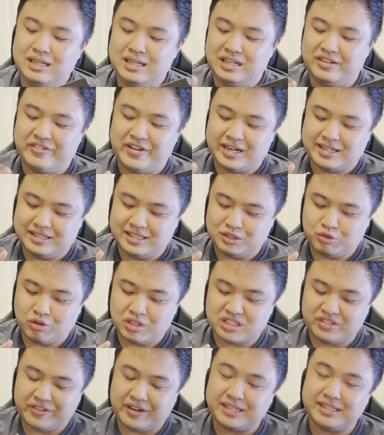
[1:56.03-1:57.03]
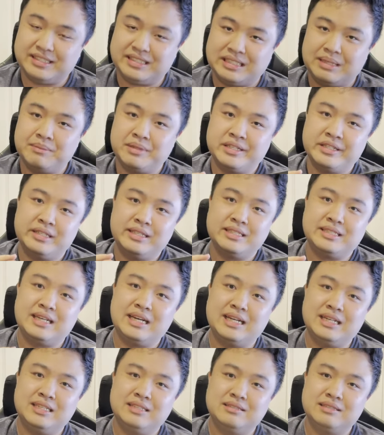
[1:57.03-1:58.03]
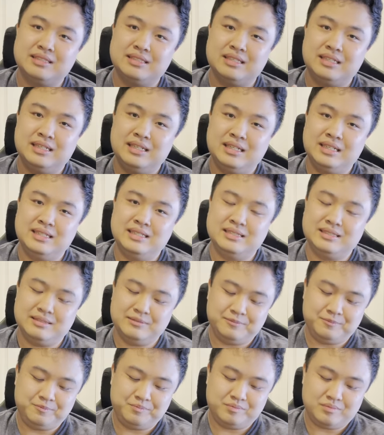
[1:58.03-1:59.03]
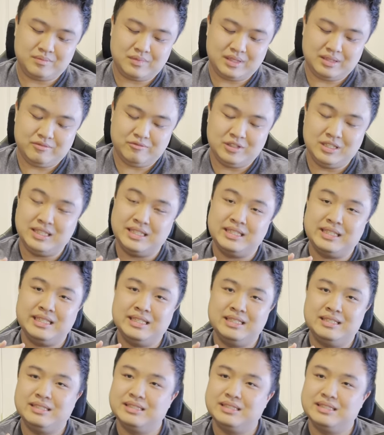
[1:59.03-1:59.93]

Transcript: In fact, this works very similarly to how uh, really the,